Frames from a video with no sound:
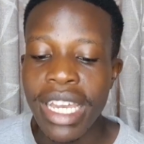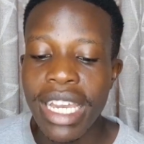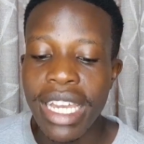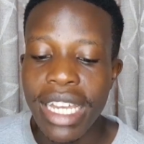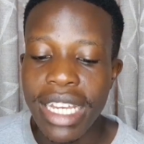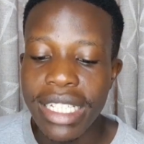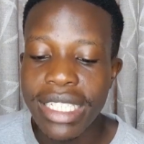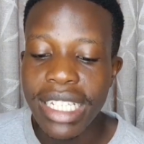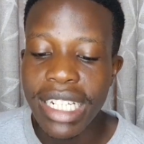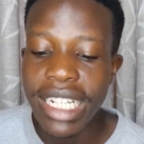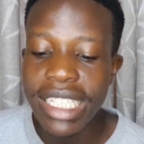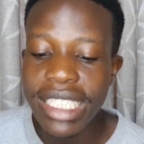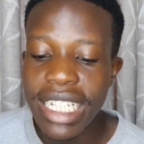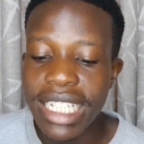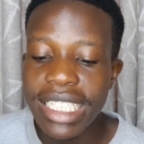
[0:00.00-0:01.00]
His
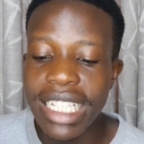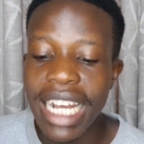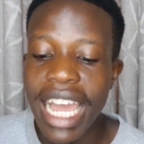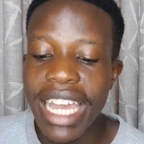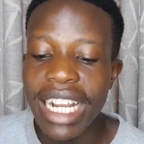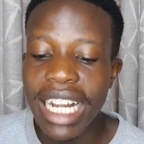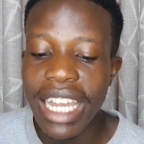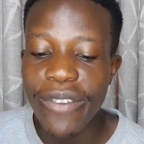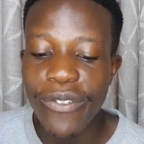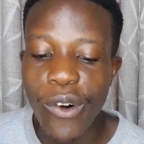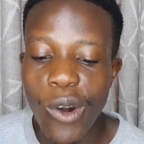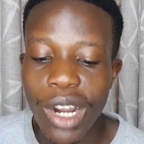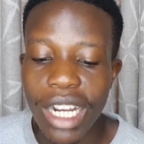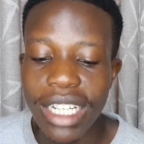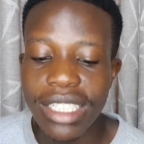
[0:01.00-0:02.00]
critics likely
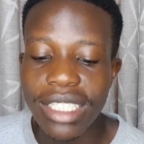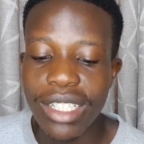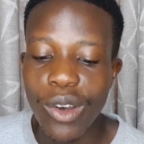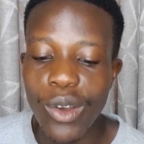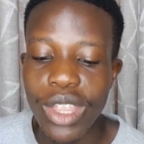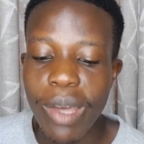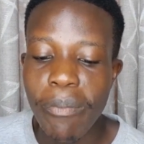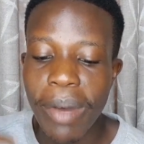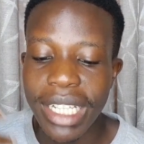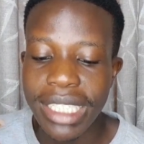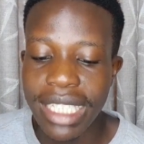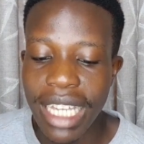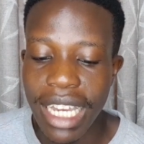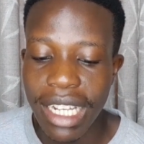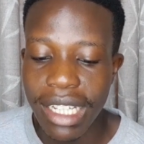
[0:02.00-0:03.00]
focus on the
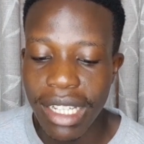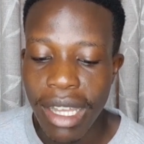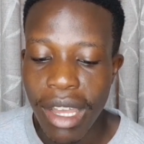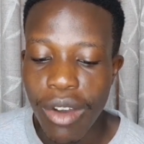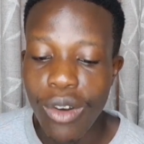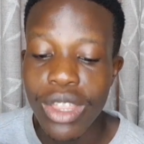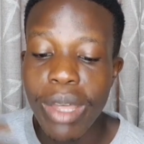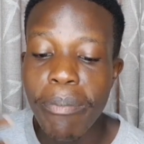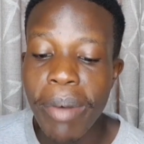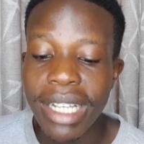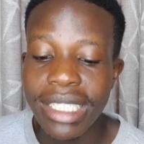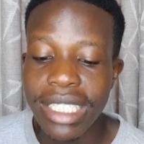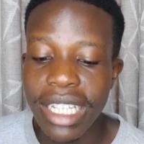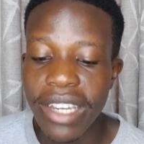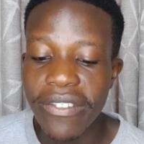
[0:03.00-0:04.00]
perceived
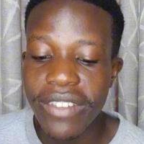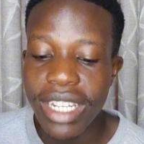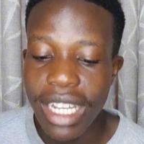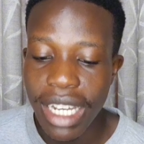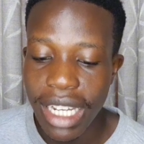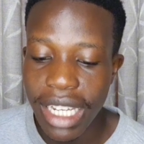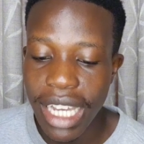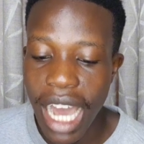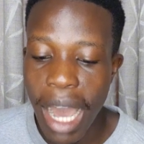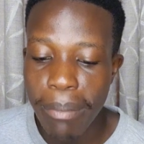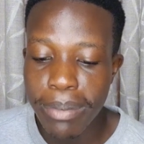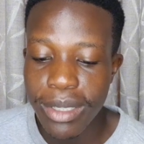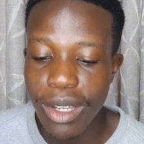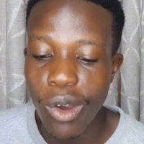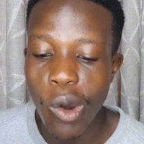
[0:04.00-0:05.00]

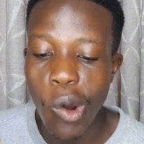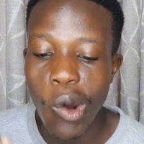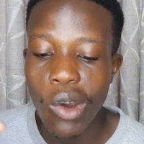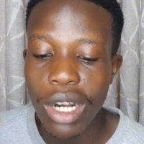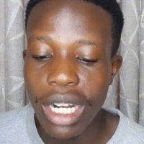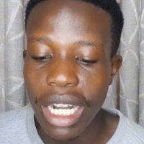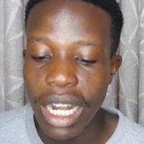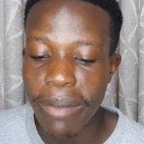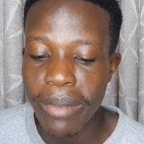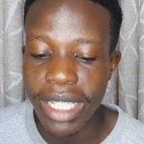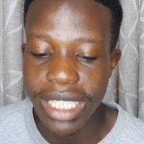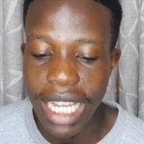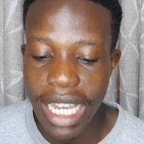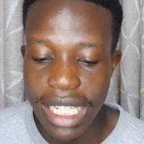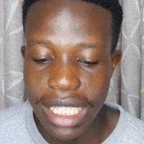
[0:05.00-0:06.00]
gaps or
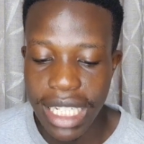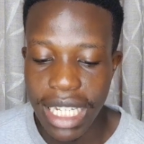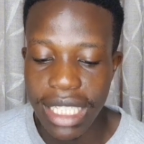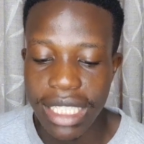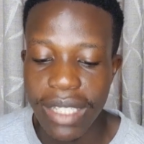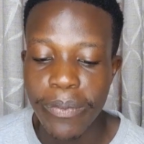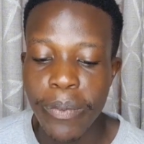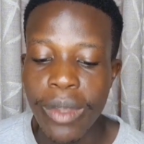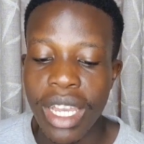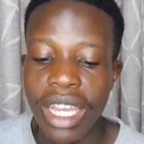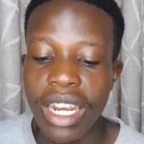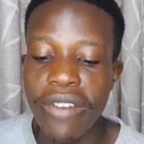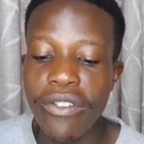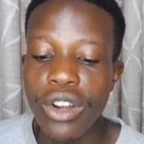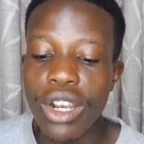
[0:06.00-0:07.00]
limitations
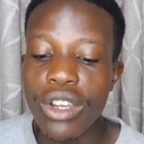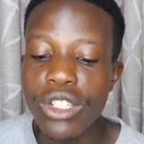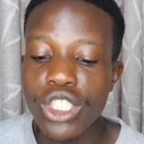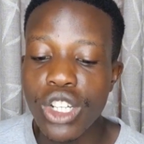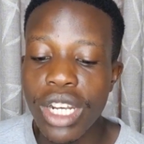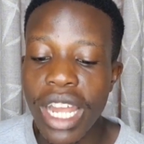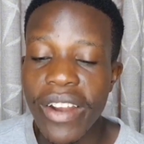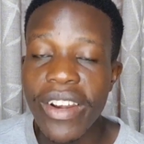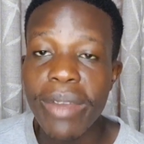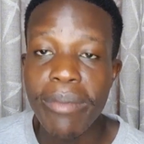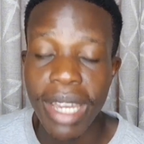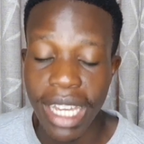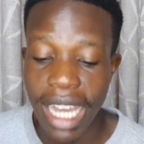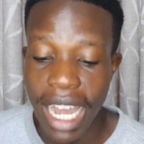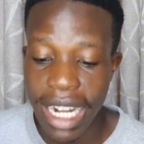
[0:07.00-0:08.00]
in evolutionary
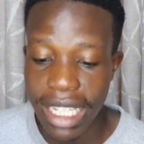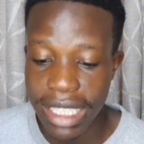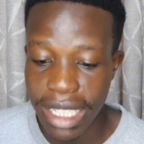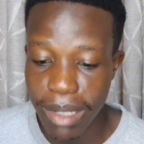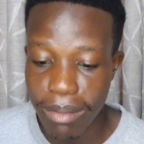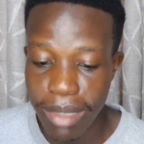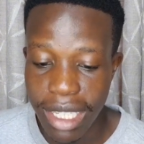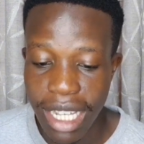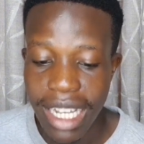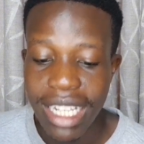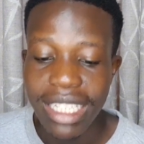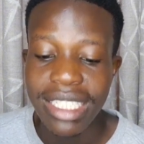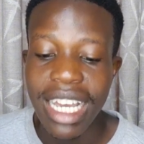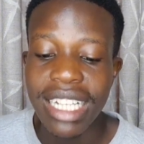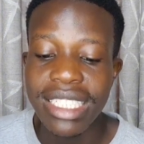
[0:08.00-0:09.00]
mechanisms,
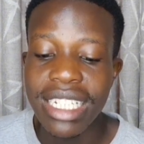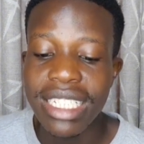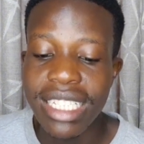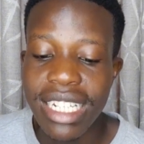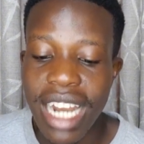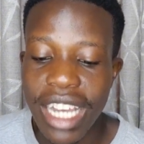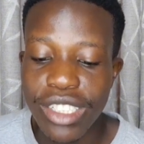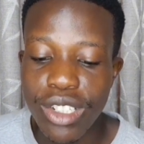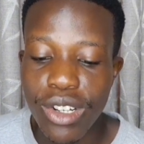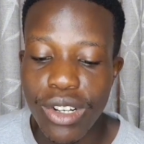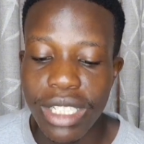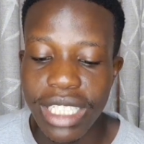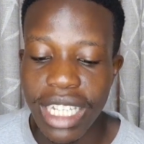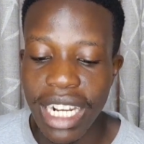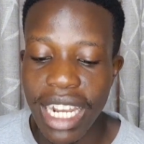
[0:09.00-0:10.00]
such as
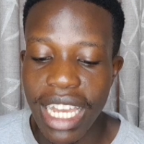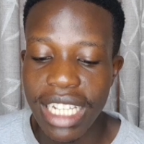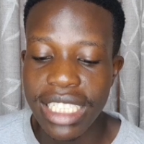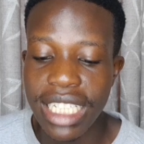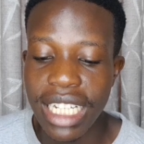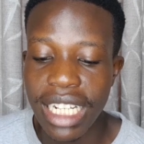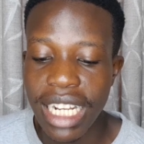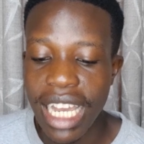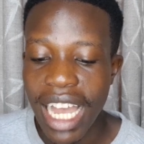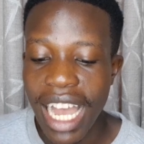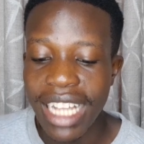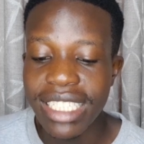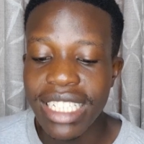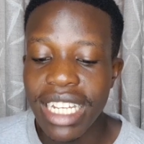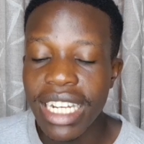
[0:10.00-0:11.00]
natural selection
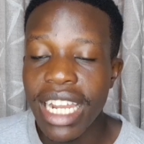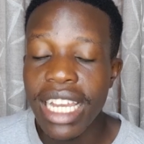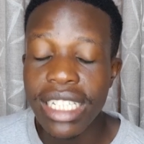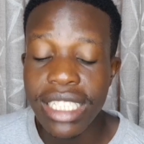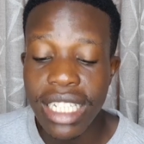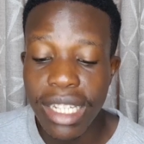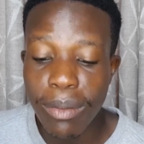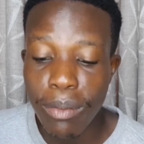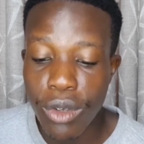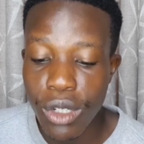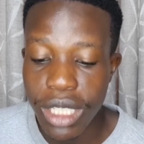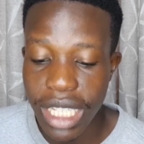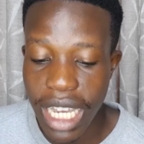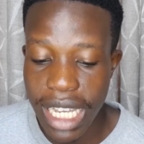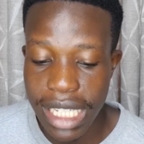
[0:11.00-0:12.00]
and genetic
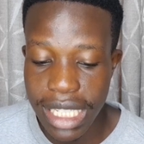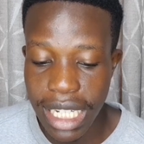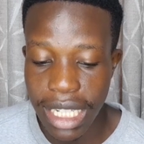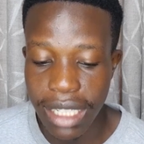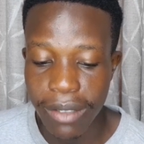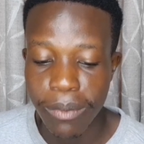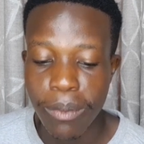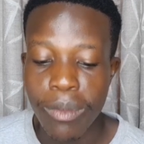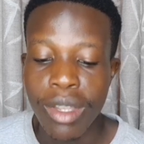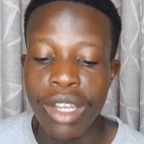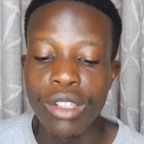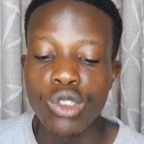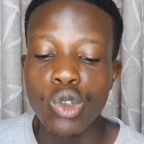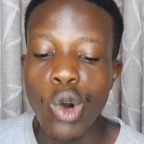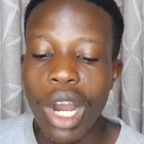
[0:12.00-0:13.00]
mutation,
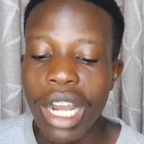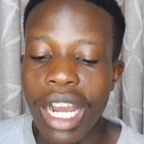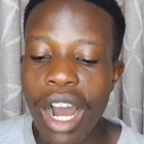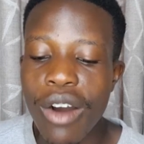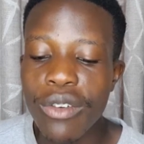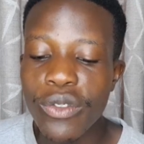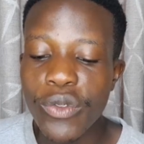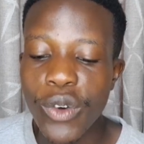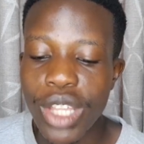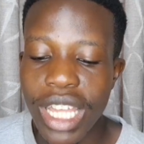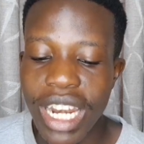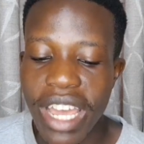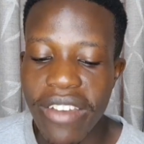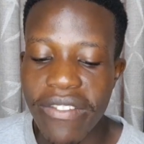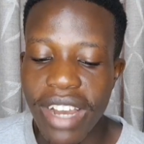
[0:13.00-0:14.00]
to account for the
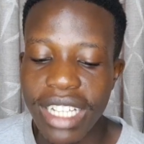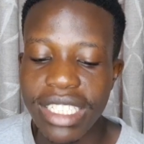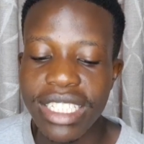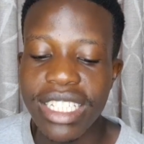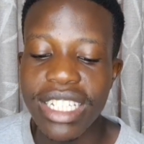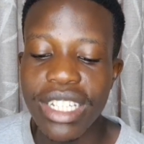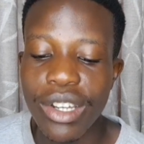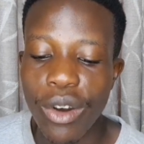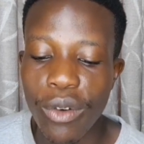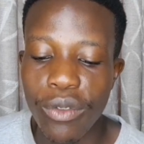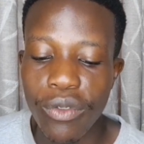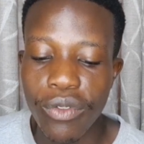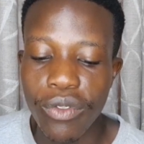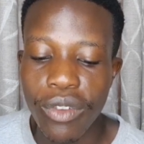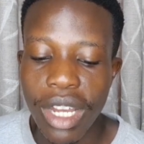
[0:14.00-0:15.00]
diversity of
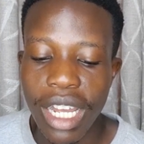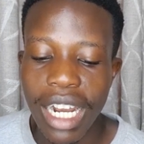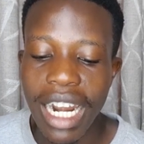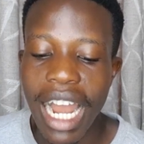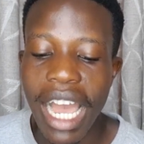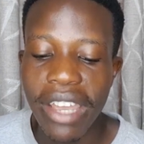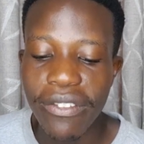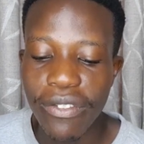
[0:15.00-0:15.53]
life